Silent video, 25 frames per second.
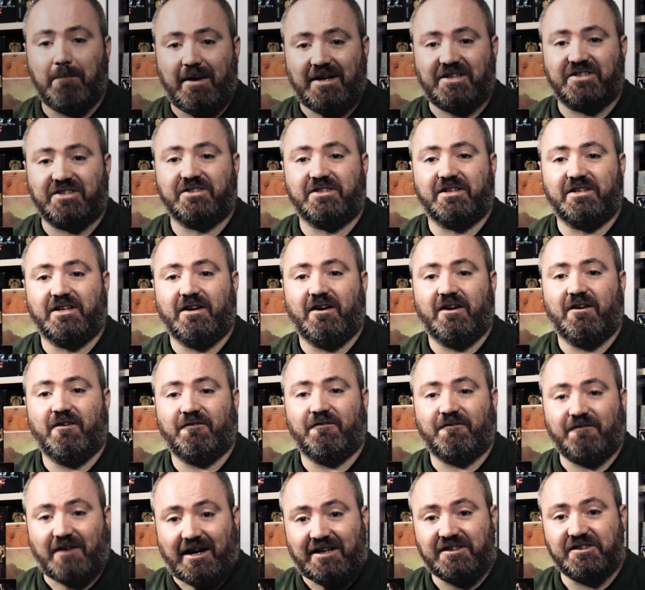Best
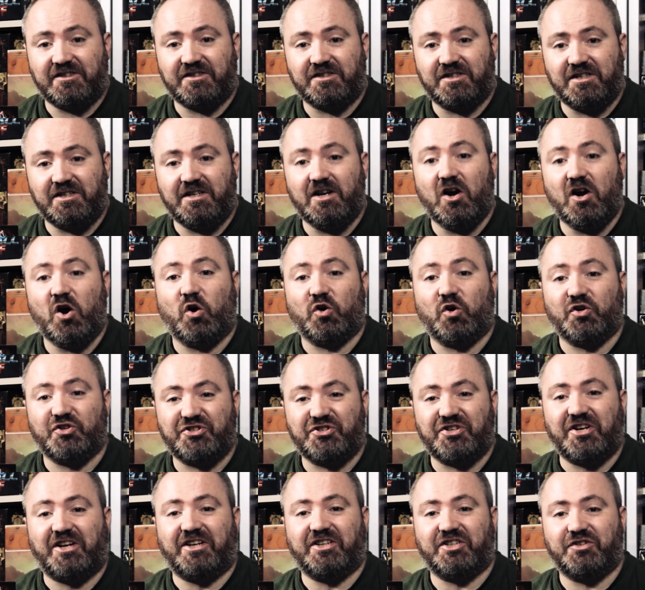Fantasy or
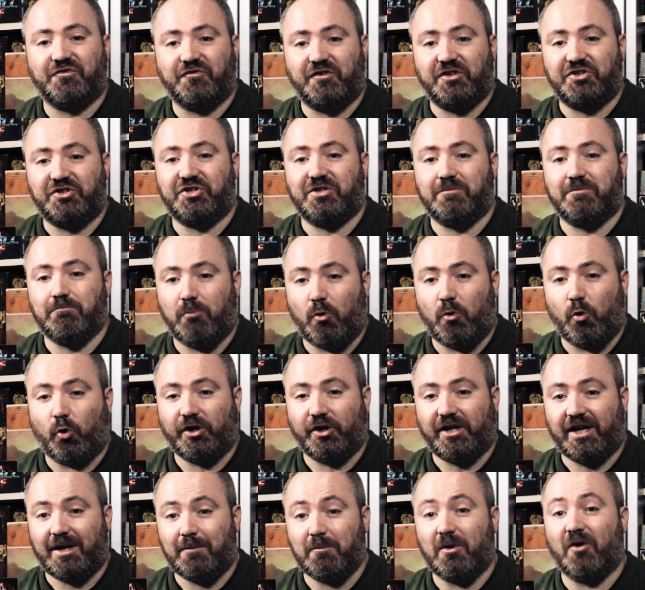Science Fiction Board
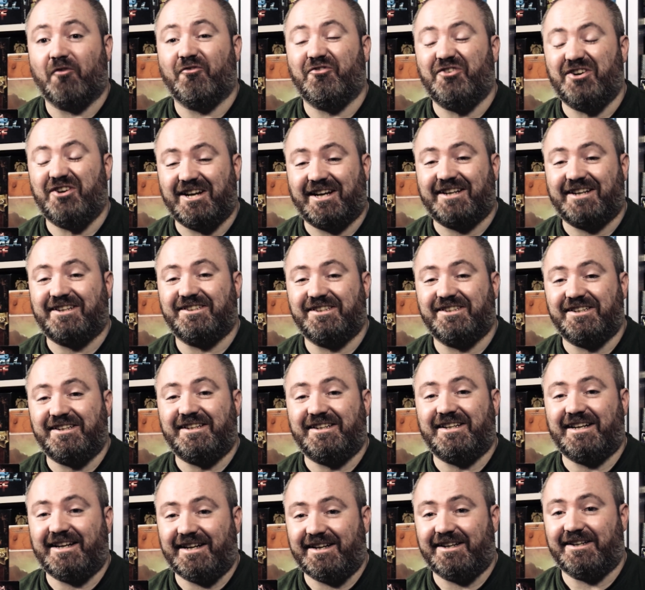Game of
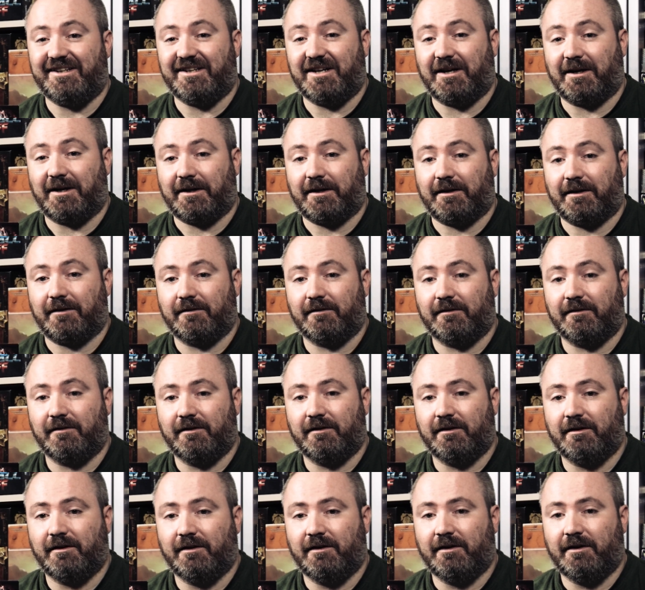1989.
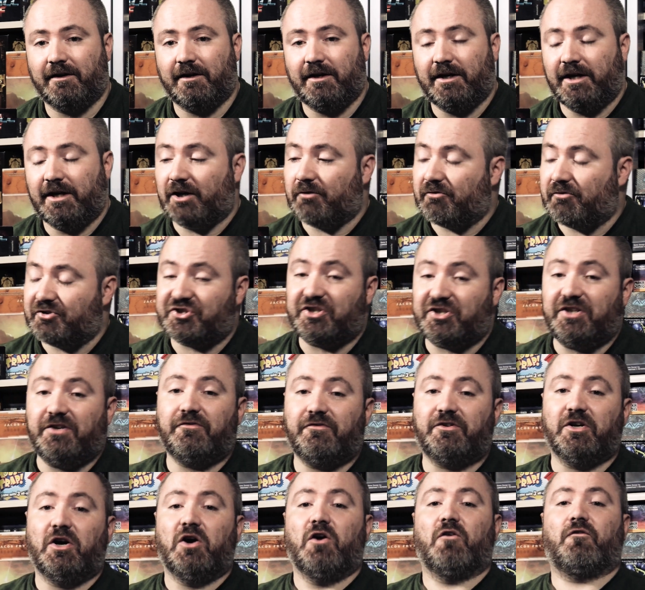It
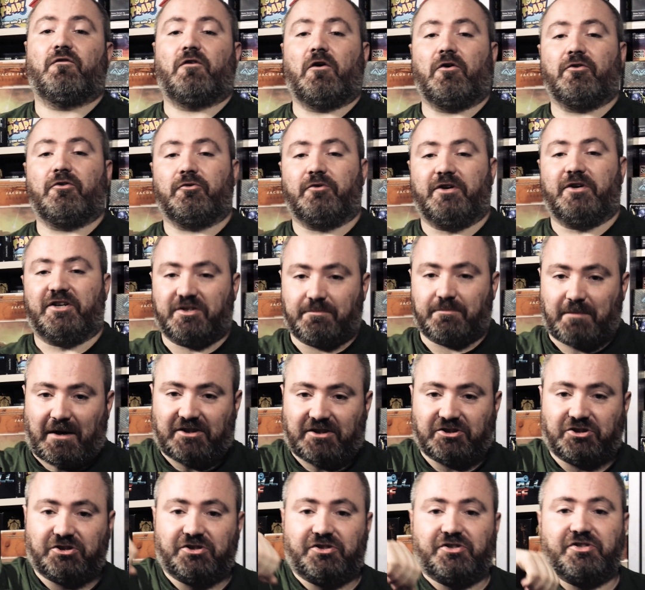received further
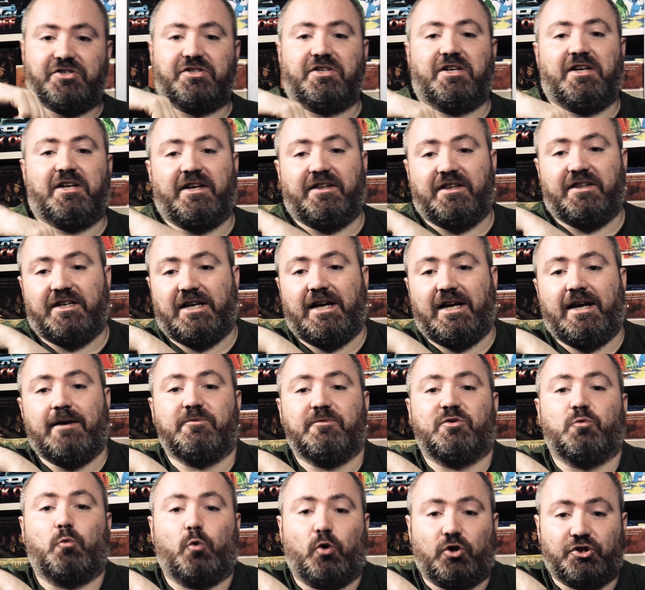expansions in the
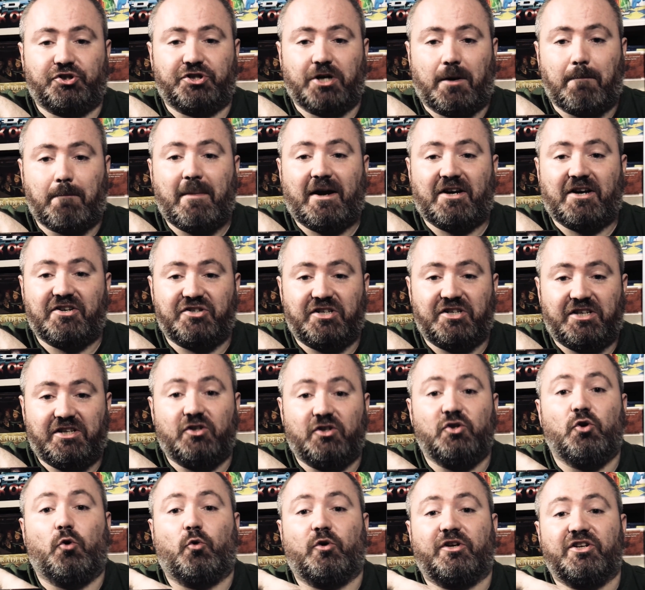Games Workshop
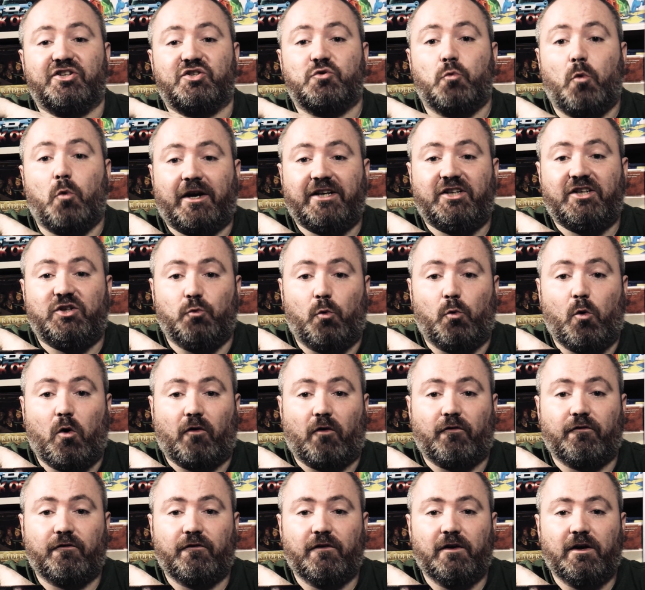magazine known as White
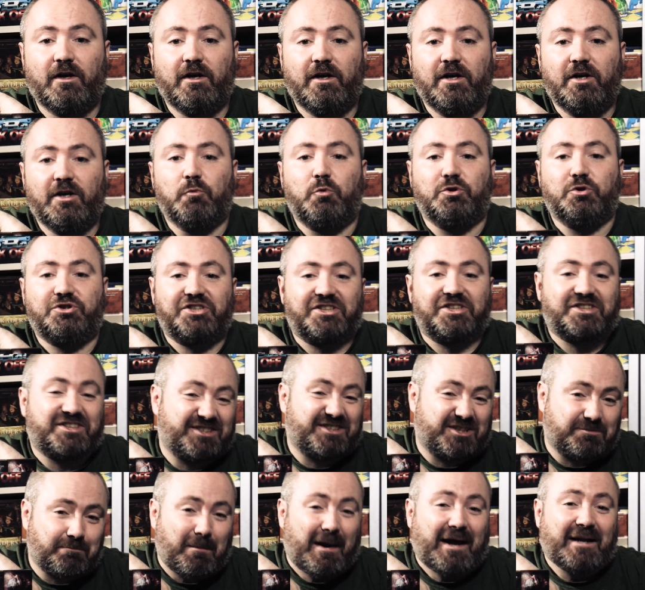Dwarf, which
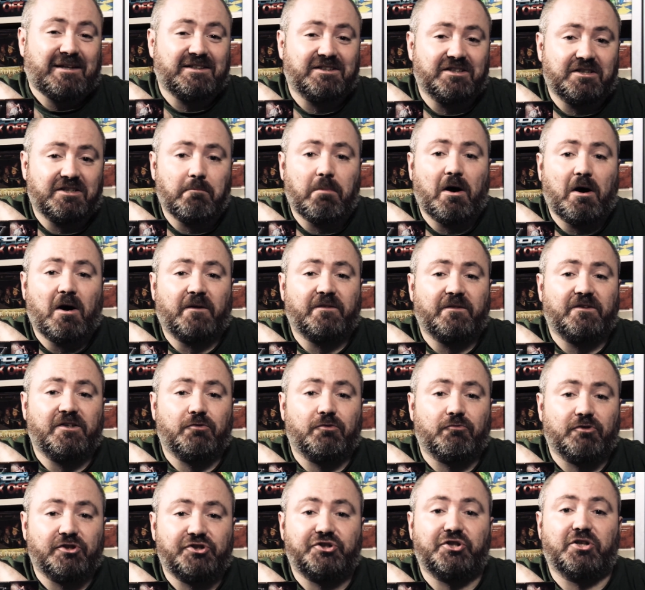expanded upon the
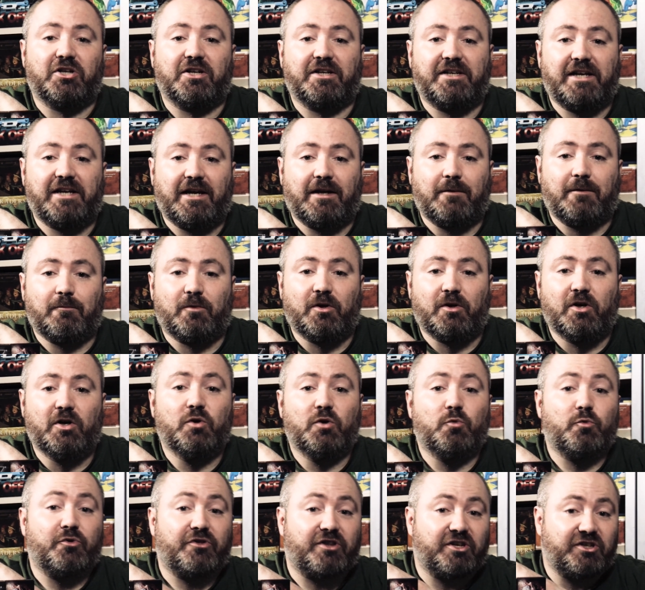original game
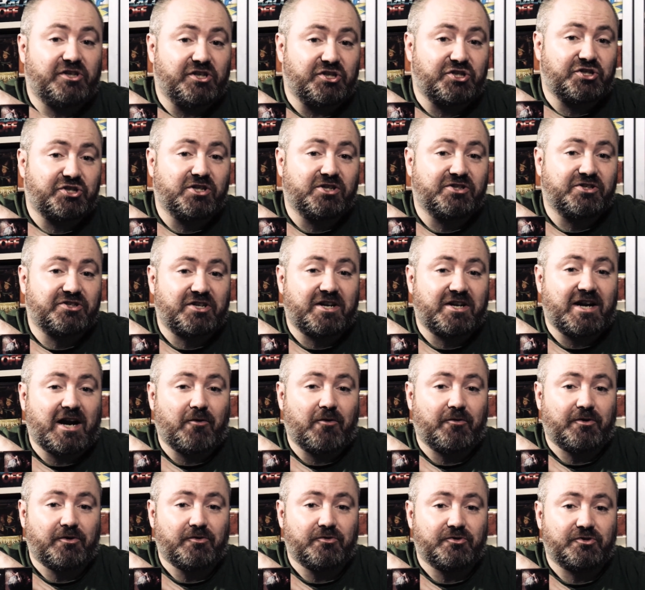with additional
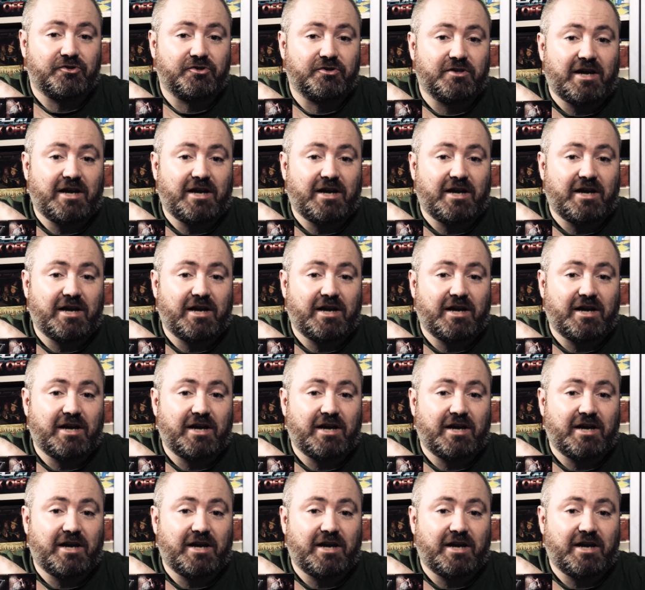scenarios